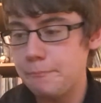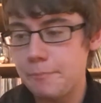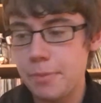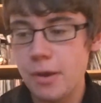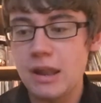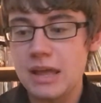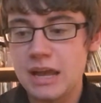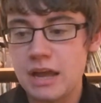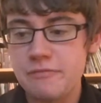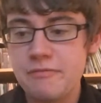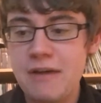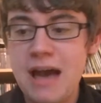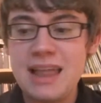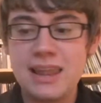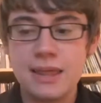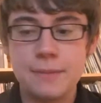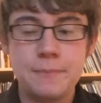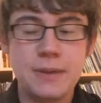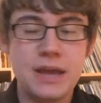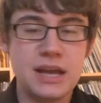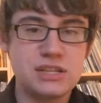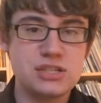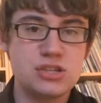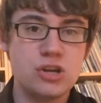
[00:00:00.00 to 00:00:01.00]
but like I finally
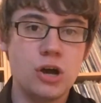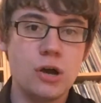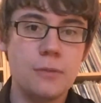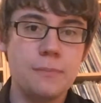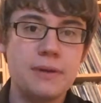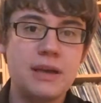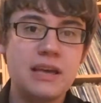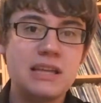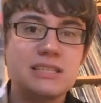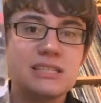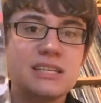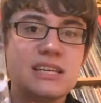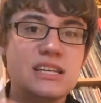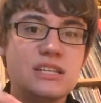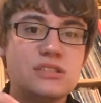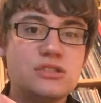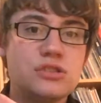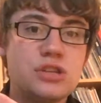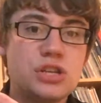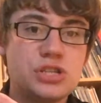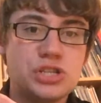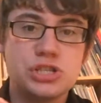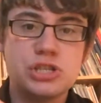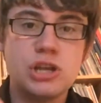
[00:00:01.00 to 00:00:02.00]
picked up. It
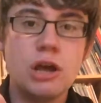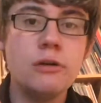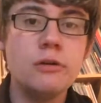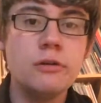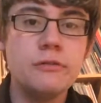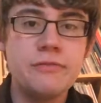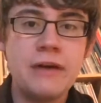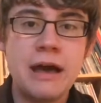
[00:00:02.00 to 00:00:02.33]
is the Stone